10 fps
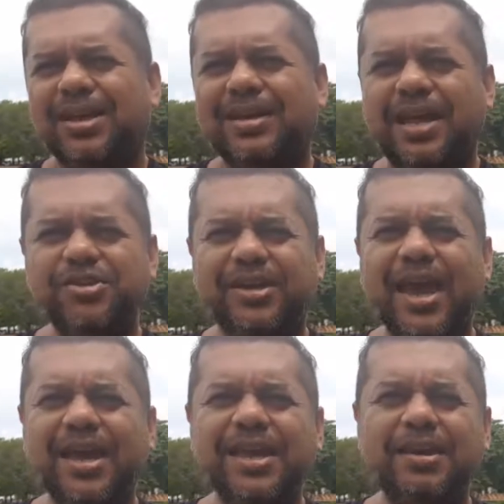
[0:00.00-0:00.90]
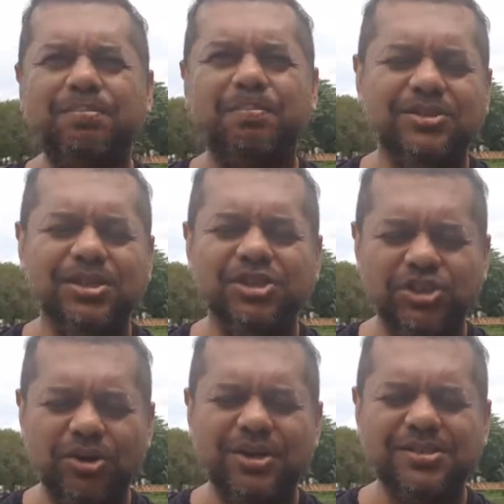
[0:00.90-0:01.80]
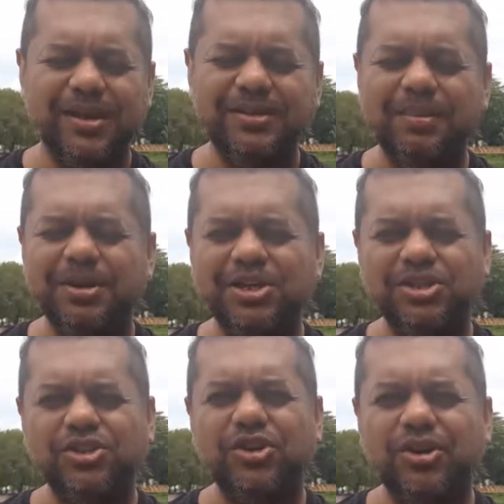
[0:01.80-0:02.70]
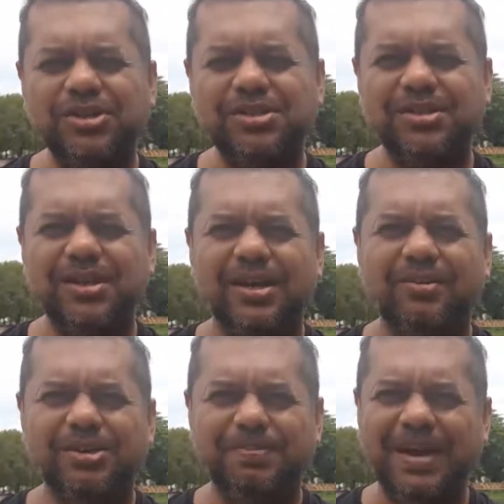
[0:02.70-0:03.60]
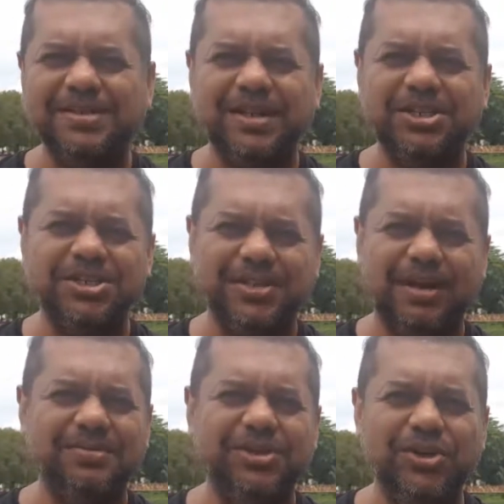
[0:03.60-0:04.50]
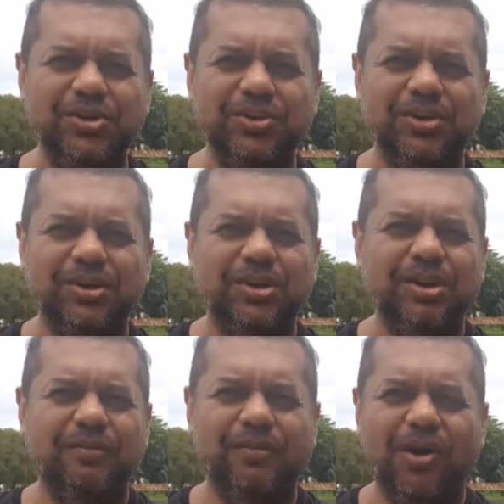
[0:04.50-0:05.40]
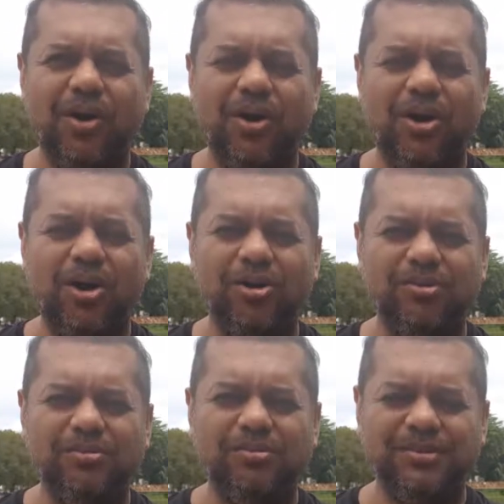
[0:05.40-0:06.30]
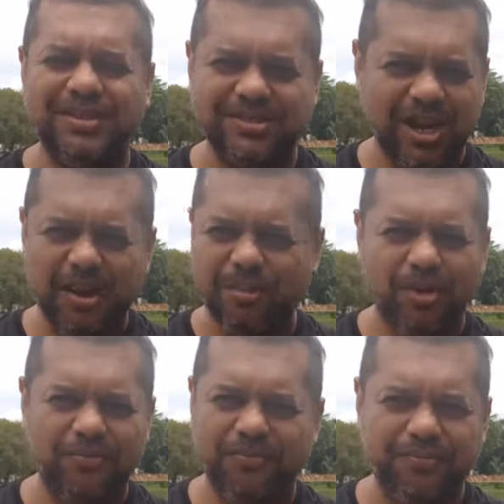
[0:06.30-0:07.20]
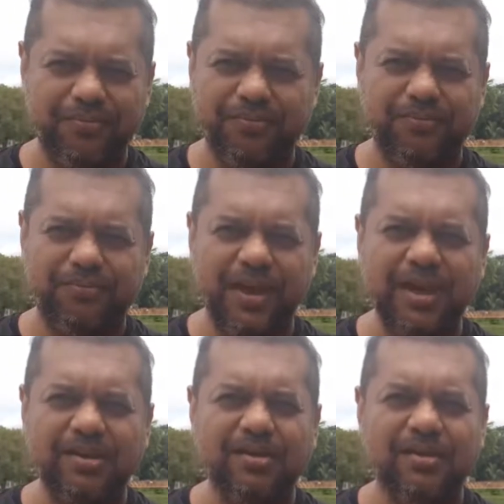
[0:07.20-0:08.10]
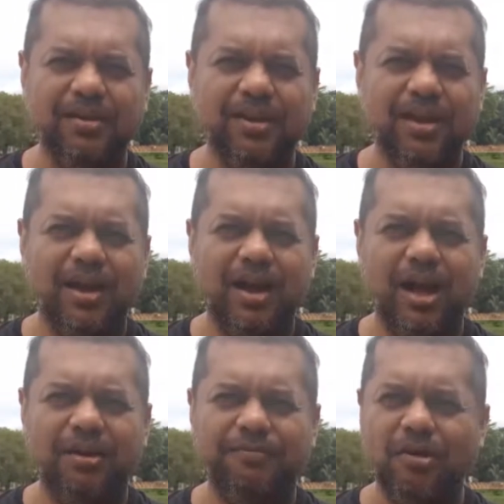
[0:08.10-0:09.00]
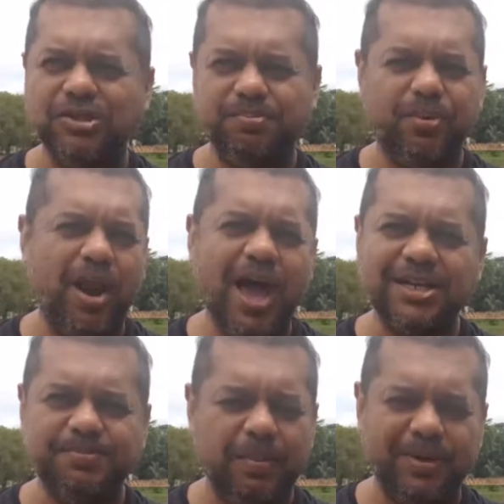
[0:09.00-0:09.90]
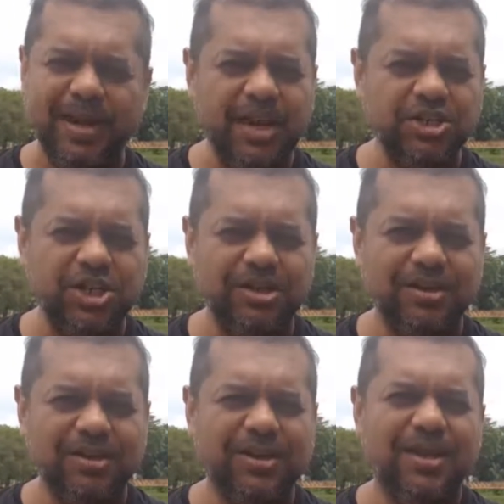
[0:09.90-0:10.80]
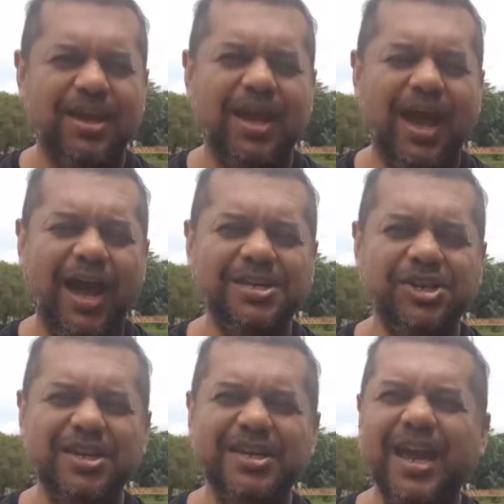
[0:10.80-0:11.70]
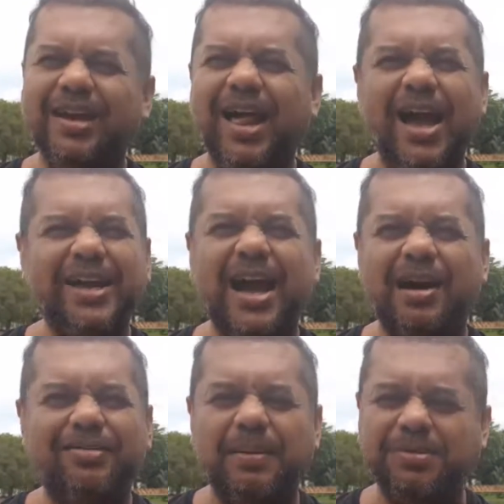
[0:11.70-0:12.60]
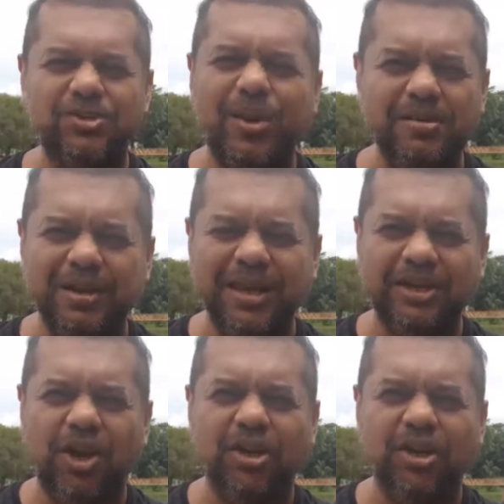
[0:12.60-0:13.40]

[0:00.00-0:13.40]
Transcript: Now you can get insurance, indemnity insurance, which basically just covers you for this type of thing, faulty products, people get injured, and you can get like cover up to $20 million.